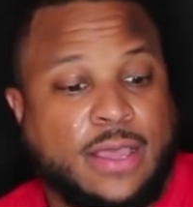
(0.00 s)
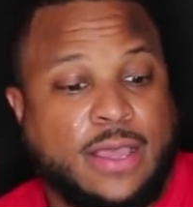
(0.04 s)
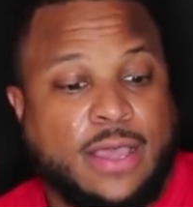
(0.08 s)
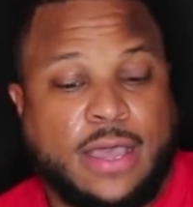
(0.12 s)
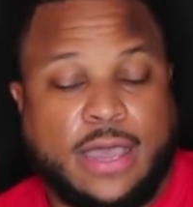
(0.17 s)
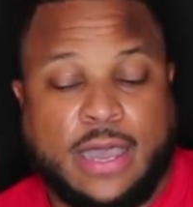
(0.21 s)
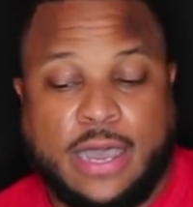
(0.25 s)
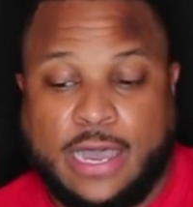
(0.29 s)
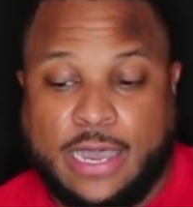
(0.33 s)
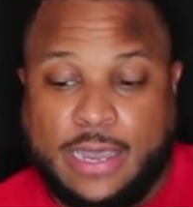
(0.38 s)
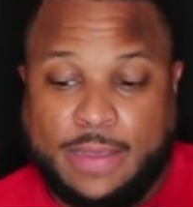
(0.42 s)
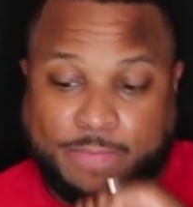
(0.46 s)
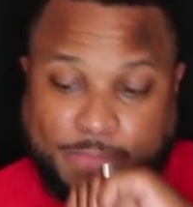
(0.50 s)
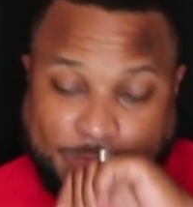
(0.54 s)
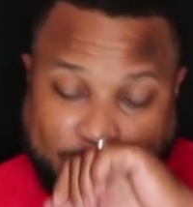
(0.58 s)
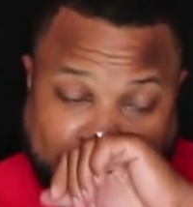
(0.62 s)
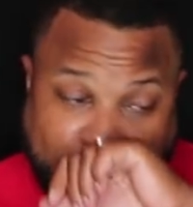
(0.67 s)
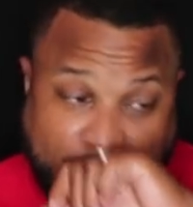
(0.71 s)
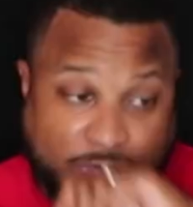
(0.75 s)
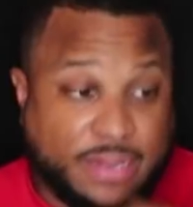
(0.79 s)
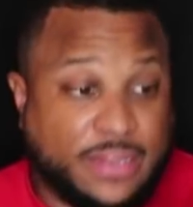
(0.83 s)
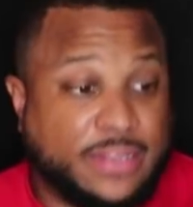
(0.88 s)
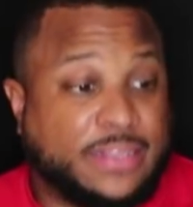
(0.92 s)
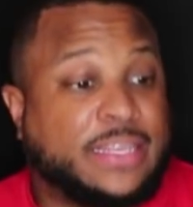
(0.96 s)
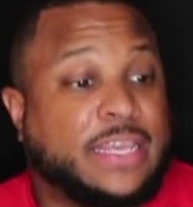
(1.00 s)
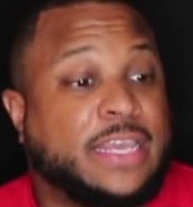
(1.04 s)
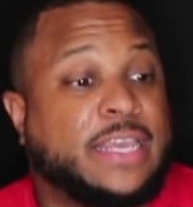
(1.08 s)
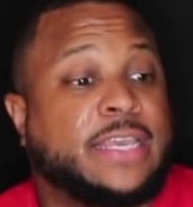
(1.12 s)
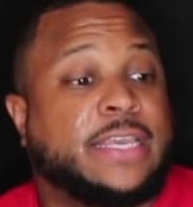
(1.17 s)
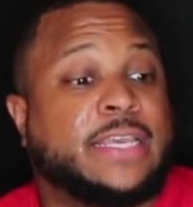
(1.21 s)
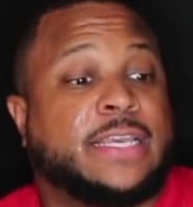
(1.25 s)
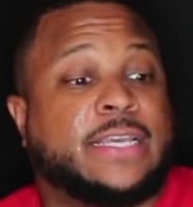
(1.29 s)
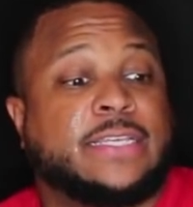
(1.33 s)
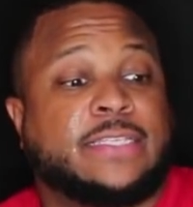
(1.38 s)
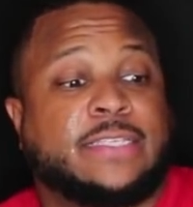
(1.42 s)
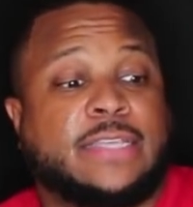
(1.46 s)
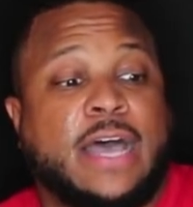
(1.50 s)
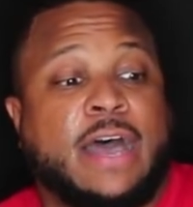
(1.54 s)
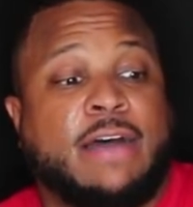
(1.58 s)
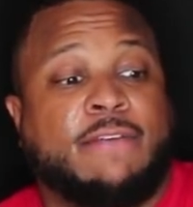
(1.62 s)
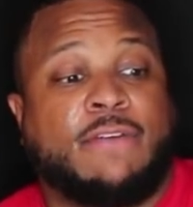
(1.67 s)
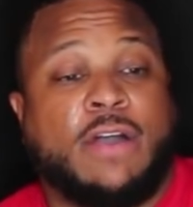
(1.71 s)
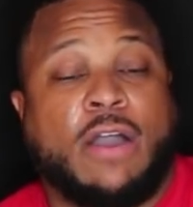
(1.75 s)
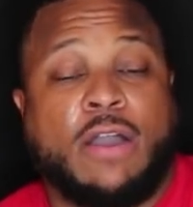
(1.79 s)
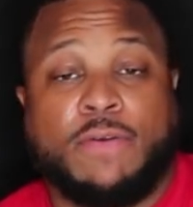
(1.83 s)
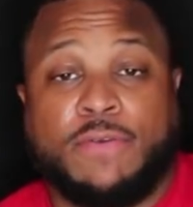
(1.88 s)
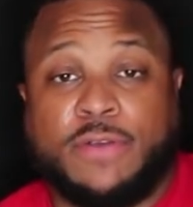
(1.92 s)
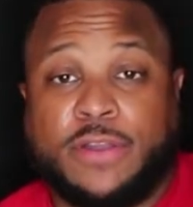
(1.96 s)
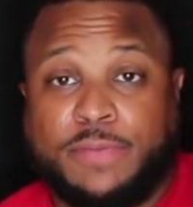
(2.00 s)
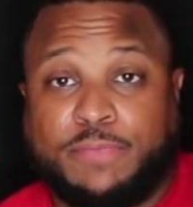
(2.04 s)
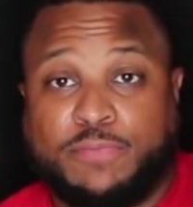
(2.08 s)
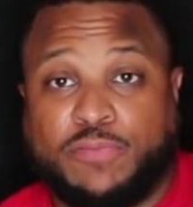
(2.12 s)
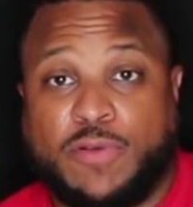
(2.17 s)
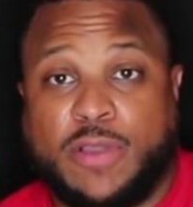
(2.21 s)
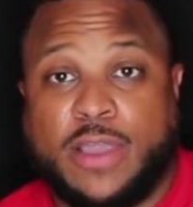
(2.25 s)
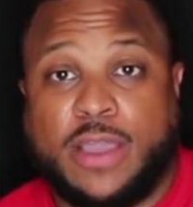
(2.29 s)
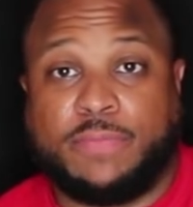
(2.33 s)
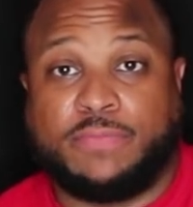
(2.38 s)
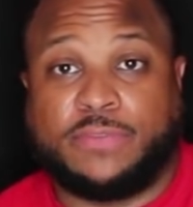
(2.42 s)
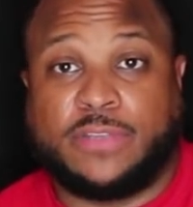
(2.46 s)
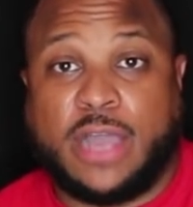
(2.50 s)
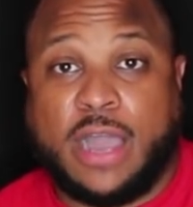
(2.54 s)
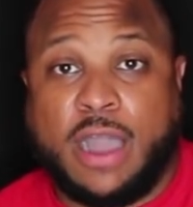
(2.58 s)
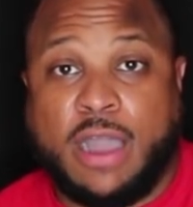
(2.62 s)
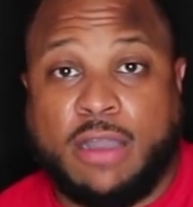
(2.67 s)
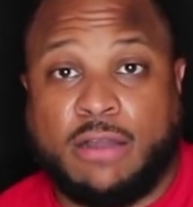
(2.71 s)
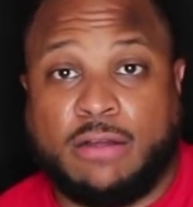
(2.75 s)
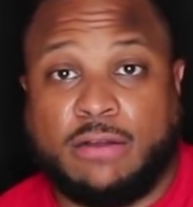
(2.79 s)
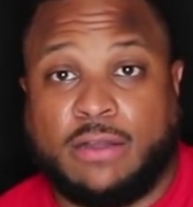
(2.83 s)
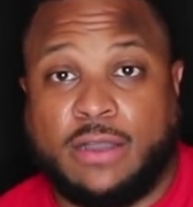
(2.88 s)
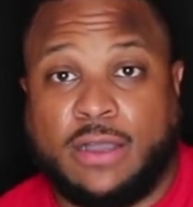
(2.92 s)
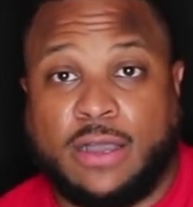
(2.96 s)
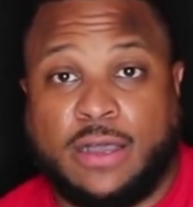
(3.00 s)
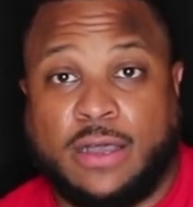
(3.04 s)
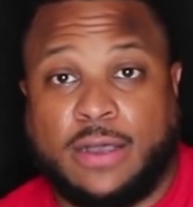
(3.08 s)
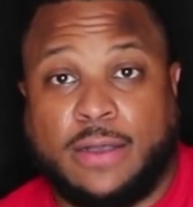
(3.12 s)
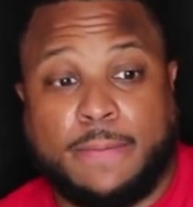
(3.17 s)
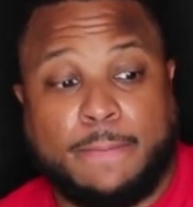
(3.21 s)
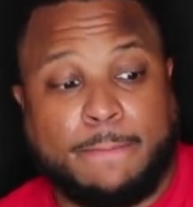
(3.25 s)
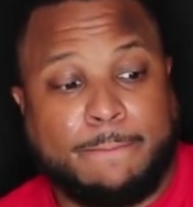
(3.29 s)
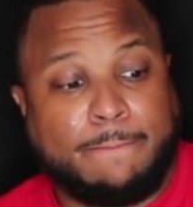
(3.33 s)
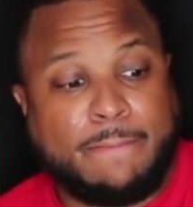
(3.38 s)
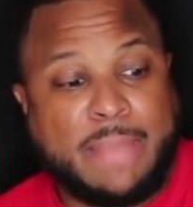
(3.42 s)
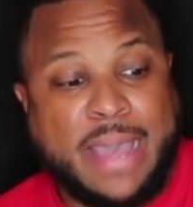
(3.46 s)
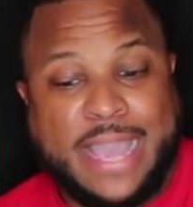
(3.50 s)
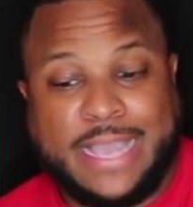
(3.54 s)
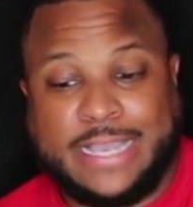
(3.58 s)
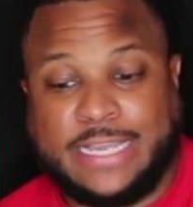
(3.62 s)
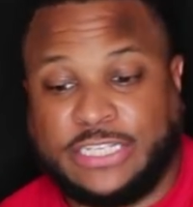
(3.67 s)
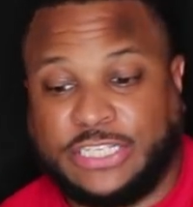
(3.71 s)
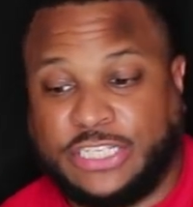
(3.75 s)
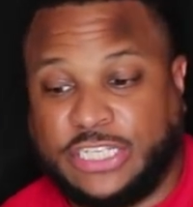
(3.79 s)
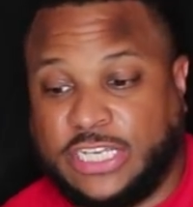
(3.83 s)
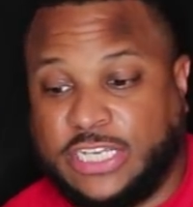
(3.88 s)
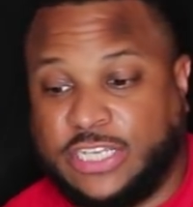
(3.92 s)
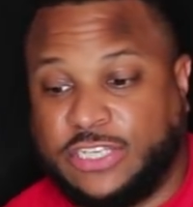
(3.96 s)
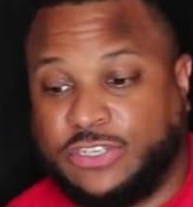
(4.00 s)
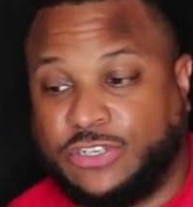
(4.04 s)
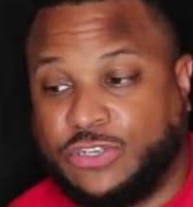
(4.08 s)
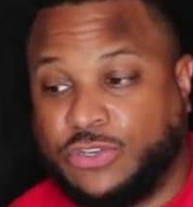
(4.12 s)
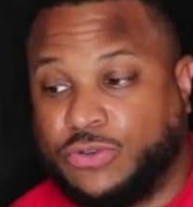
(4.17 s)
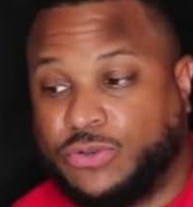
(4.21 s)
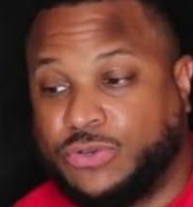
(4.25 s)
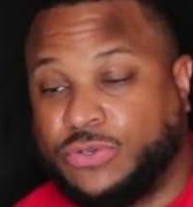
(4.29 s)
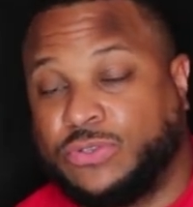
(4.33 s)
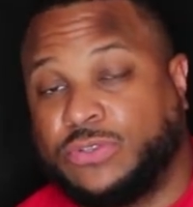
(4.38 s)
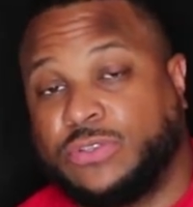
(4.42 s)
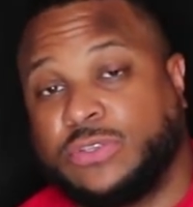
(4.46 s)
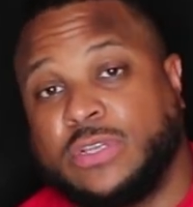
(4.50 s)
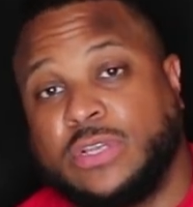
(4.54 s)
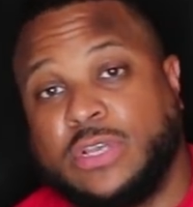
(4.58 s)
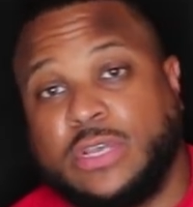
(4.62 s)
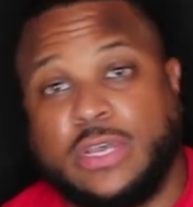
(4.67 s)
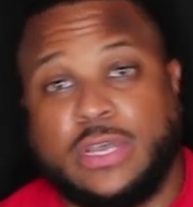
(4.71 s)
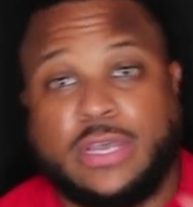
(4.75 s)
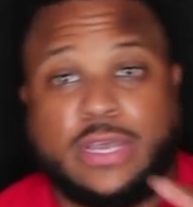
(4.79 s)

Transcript: The other thing is, I've already prepped our mac and cheese noodles.